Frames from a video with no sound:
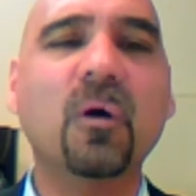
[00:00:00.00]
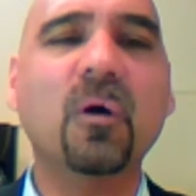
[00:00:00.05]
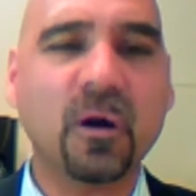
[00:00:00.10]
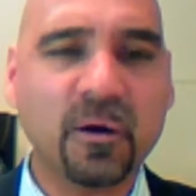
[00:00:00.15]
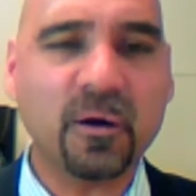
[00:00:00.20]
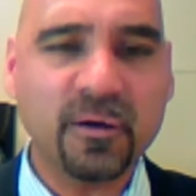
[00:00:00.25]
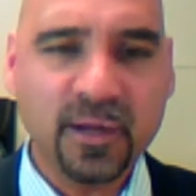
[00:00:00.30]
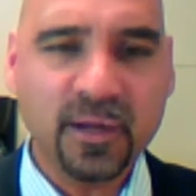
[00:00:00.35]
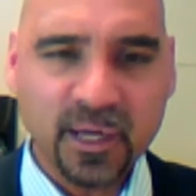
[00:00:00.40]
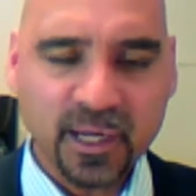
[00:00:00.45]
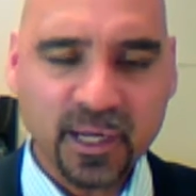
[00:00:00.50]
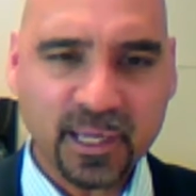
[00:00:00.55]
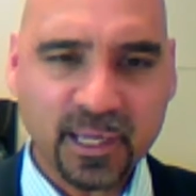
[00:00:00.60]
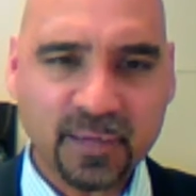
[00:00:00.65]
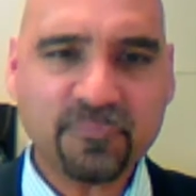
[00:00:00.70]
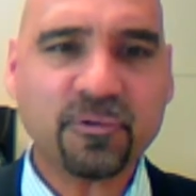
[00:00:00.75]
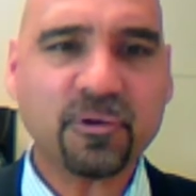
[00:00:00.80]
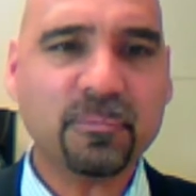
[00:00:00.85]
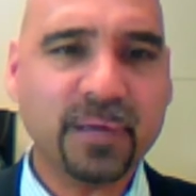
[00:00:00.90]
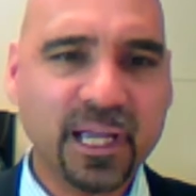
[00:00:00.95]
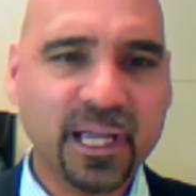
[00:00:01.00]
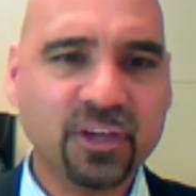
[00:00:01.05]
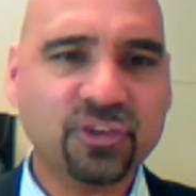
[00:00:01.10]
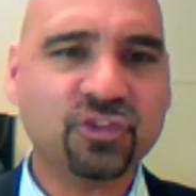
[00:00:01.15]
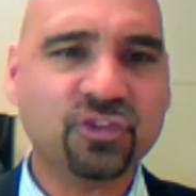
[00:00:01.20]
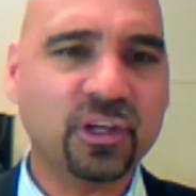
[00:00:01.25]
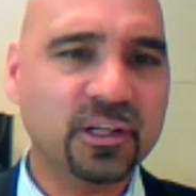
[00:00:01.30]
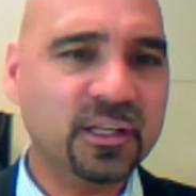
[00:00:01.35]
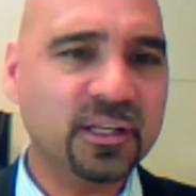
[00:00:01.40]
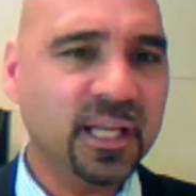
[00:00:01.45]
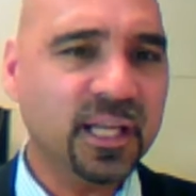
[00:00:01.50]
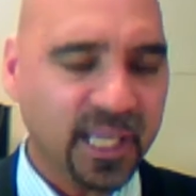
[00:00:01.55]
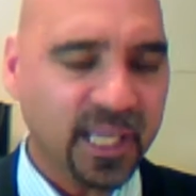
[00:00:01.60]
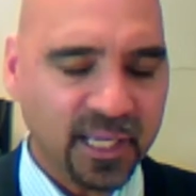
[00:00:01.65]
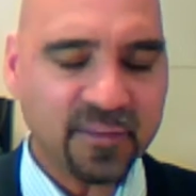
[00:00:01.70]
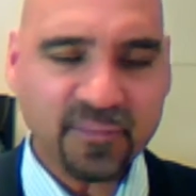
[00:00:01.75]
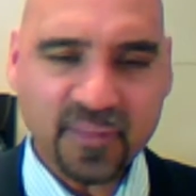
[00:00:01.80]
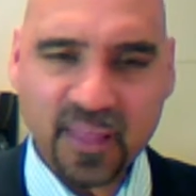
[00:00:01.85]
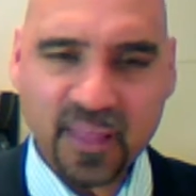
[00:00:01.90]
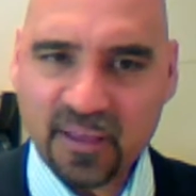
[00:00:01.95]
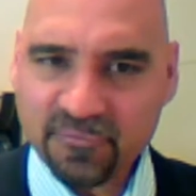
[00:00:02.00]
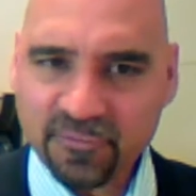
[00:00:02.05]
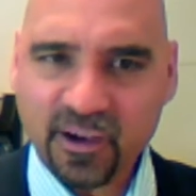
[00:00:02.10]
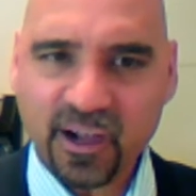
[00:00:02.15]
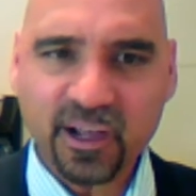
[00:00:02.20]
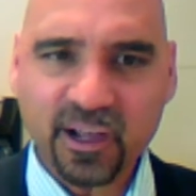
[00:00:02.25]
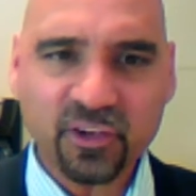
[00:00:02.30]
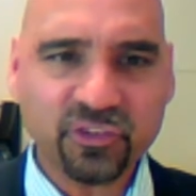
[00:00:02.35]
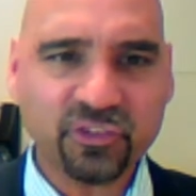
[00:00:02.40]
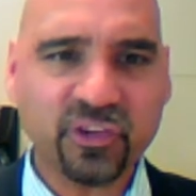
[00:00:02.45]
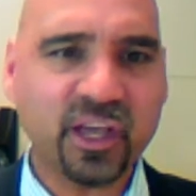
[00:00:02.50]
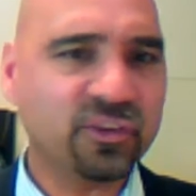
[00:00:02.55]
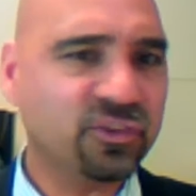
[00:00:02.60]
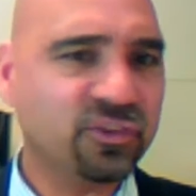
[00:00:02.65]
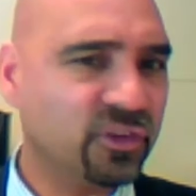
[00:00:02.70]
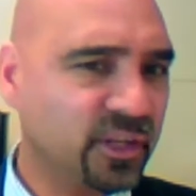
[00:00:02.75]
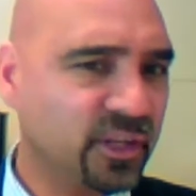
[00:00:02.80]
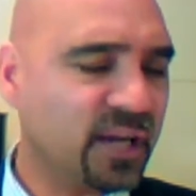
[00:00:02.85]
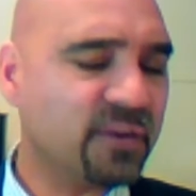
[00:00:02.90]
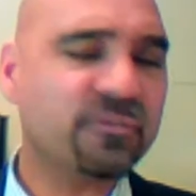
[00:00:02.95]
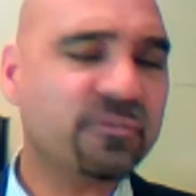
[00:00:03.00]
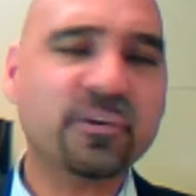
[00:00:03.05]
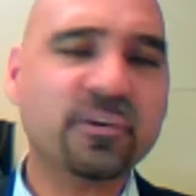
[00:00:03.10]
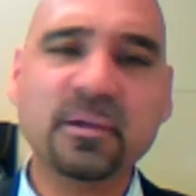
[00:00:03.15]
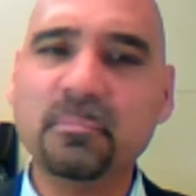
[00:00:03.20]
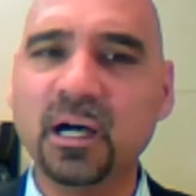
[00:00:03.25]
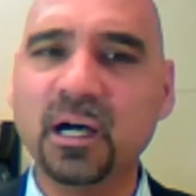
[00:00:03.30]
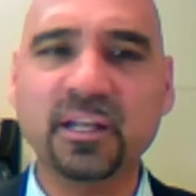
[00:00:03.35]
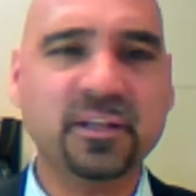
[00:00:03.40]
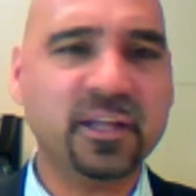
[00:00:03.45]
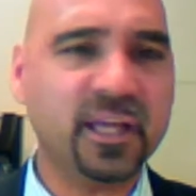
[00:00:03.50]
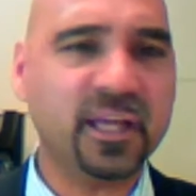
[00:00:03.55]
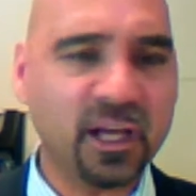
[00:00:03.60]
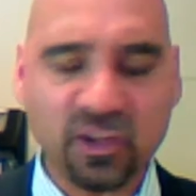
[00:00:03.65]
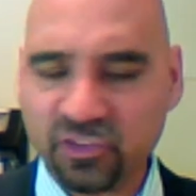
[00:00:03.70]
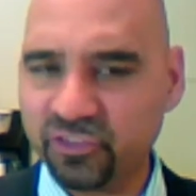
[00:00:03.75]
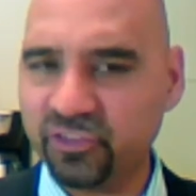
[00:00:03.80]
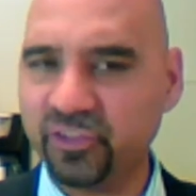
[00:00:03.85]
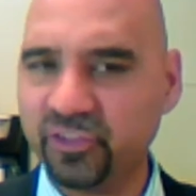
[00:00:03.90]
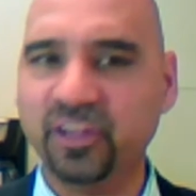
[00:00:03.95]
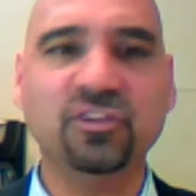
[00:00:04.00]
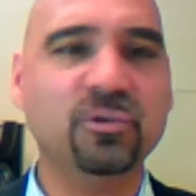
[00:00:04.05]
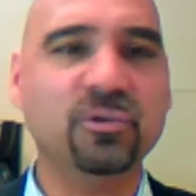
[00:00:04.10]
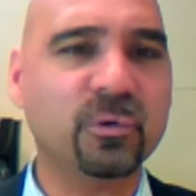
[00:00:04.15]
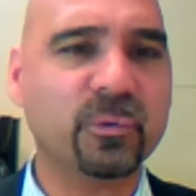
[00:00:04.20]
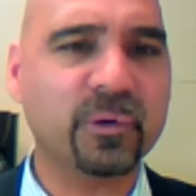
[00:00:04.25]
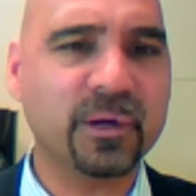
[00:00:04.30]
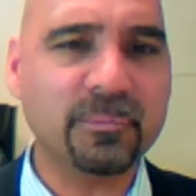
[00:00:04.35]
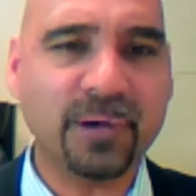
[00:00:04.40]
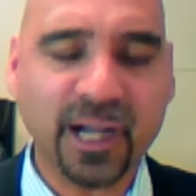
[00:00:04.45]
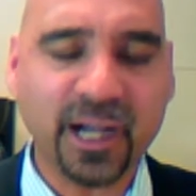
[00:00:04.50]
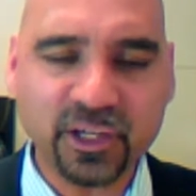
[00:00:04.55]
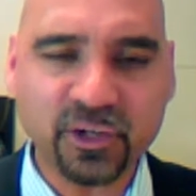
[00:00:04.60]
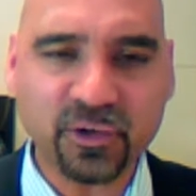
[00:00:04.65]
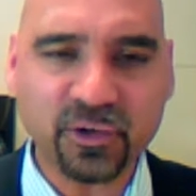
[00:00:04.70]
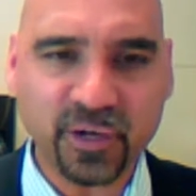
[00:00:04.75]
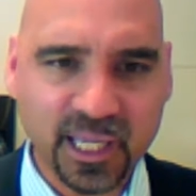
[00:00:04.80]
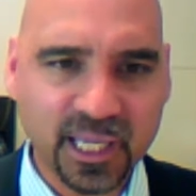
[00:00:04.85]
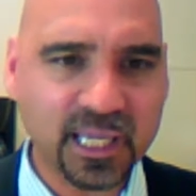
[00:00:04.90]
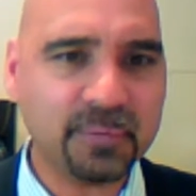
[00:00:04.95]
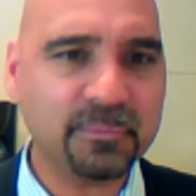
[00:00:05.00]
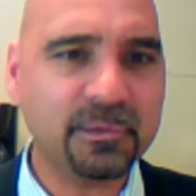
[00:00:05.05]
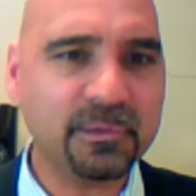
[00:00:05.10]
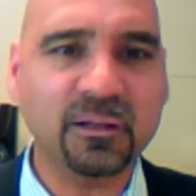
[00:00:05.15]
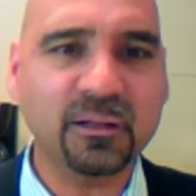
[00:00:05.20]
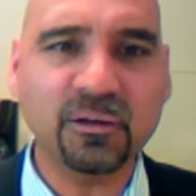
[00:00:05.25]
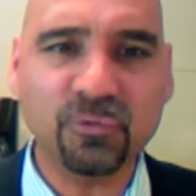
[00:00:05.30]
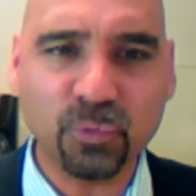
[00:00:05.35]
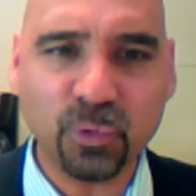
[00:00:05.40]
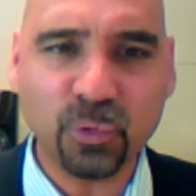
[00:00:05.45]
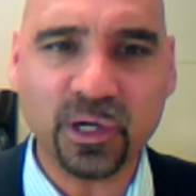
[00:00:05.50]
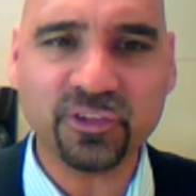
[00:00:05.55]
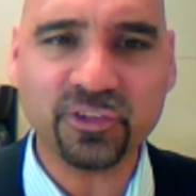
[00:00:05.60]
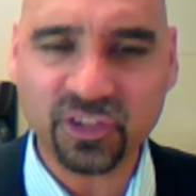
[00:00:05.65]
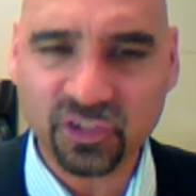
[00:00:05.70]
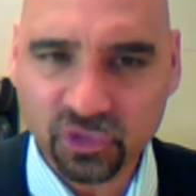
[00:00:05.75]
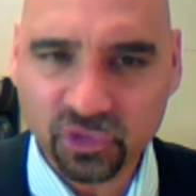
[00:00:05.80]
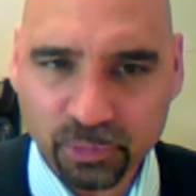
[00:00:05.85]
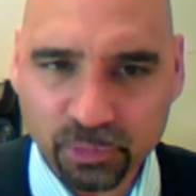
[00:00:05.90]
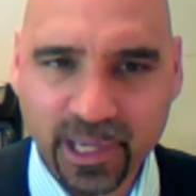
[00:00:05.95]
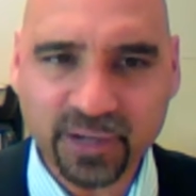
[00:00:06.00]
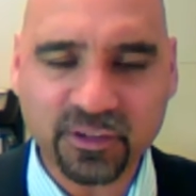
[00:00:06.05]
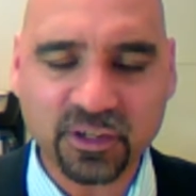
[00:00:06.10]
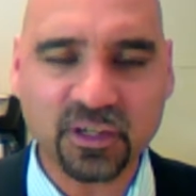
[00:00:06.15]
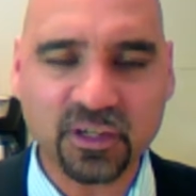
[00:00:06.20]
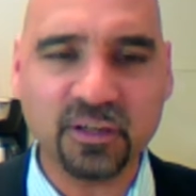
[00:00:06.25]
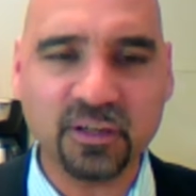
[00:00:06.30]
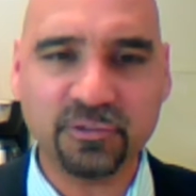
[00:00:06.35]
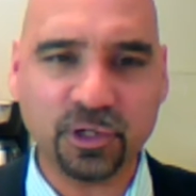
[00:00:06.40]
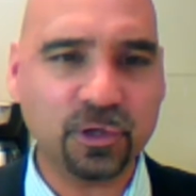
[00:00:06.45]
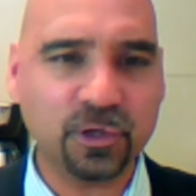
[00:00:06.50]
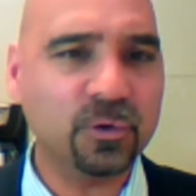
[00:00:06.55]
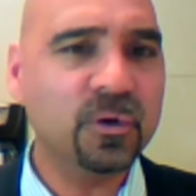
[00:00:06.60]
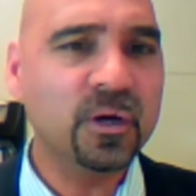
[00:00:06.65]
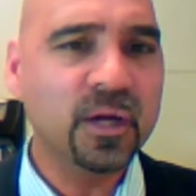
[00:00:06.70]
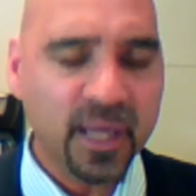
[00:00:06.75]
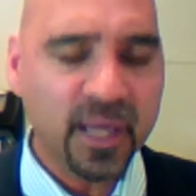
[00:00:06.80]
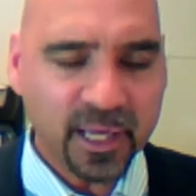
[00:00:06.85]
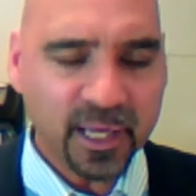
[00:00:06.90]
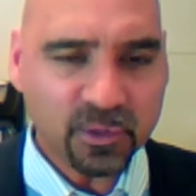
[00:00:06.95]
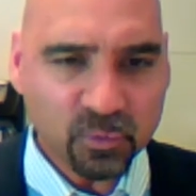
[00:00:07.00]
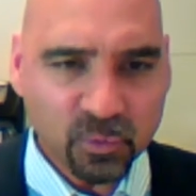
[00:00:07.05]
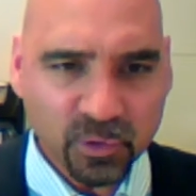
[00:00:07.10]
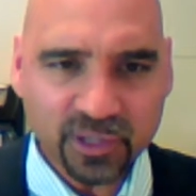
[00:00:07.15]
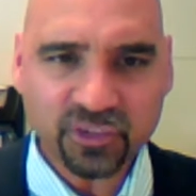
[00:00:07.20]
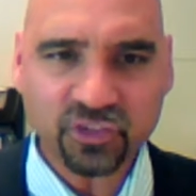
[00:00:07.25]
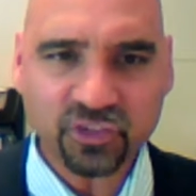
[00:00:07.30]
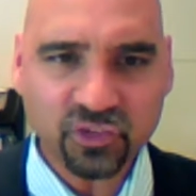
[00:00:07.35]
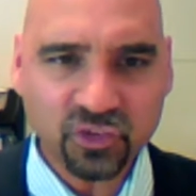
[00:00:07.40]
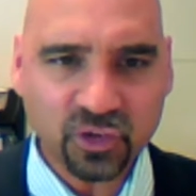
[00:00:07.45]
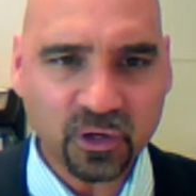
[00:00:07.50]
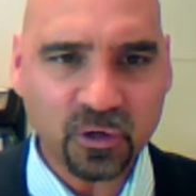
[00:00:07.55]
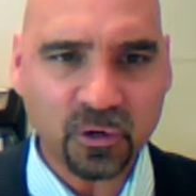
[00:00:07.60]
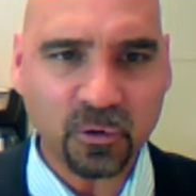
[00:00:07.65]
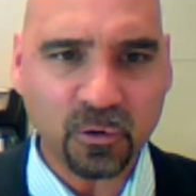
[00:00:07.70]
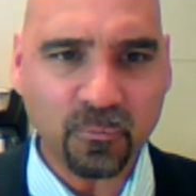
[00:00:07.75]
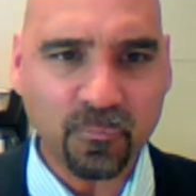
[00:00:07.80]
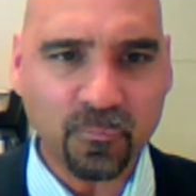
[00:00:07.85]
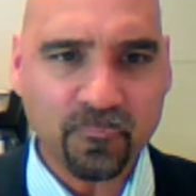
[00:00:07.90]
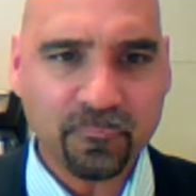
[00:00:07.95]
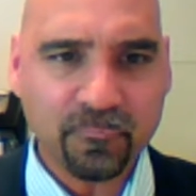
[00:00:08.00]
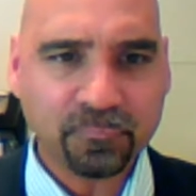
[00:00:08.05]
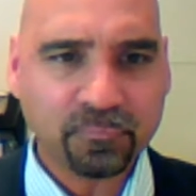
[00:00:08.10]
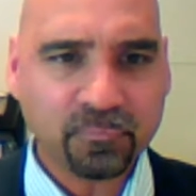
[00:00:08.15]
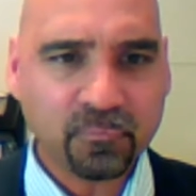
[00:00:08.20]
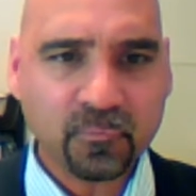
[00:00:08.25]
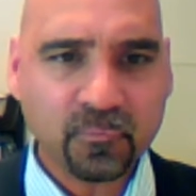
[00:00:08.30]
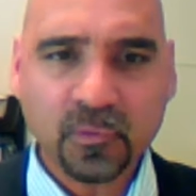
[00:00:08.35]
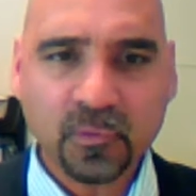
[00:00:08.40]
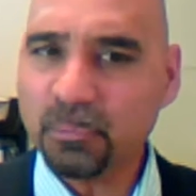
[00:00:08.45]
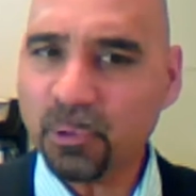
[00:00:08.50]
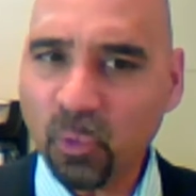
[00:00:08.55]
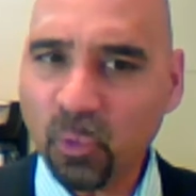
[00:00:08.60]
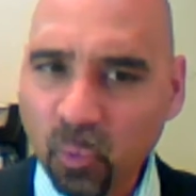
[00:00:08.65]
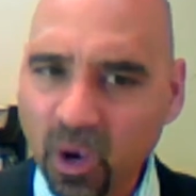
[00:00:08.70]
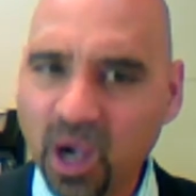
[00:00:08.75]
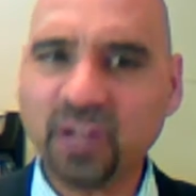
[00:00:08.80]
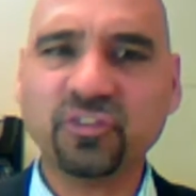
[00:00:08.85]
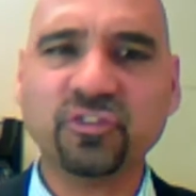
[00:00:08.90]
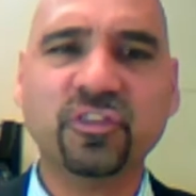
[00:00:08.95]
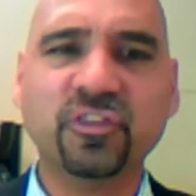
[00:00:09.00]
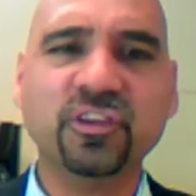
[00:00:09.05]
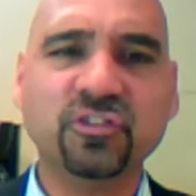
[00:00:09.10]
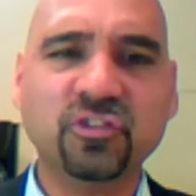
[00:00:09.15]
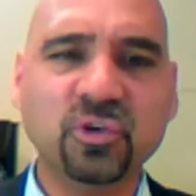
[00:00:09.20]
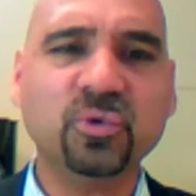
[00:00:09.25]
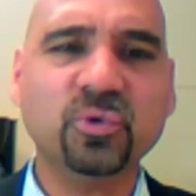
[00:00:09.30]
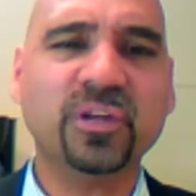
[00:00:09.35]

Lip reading: I'm going to try to give you more information in that file section. Every Monday I'll send you a reminder email of what's expected of you and what's due.